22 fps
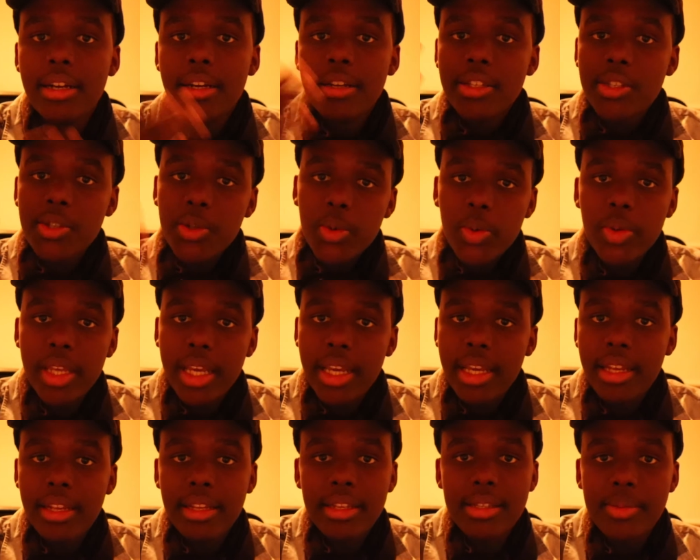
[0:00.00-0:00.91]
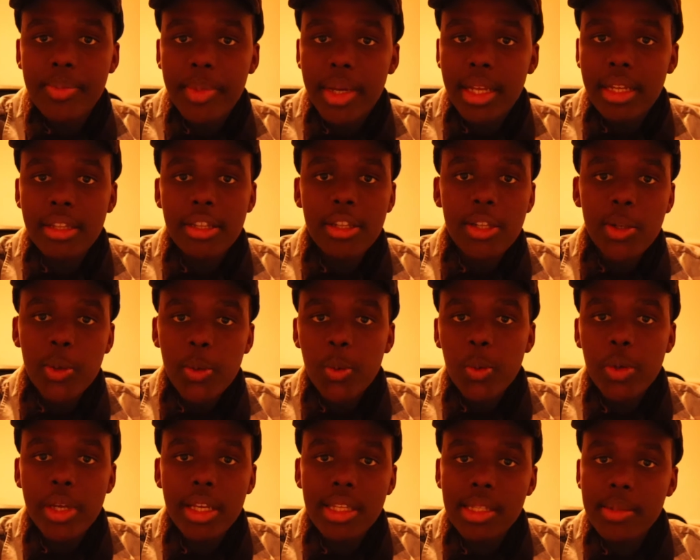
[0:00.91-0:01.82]
Screw the haters, man. No,
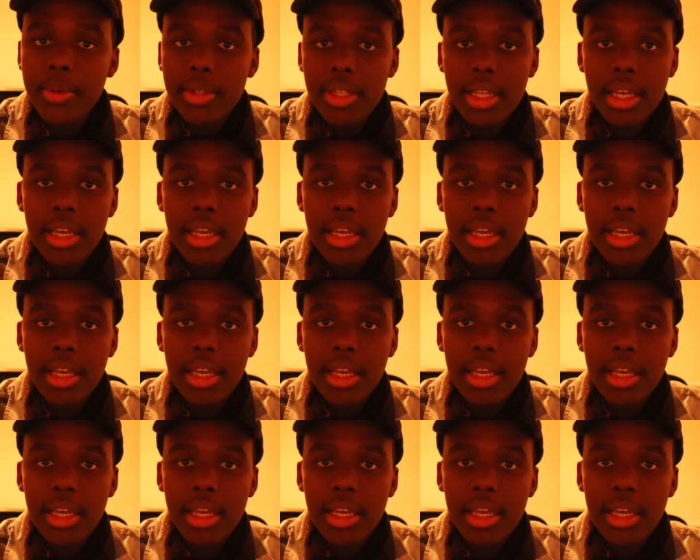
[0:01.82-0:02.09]
who cares about the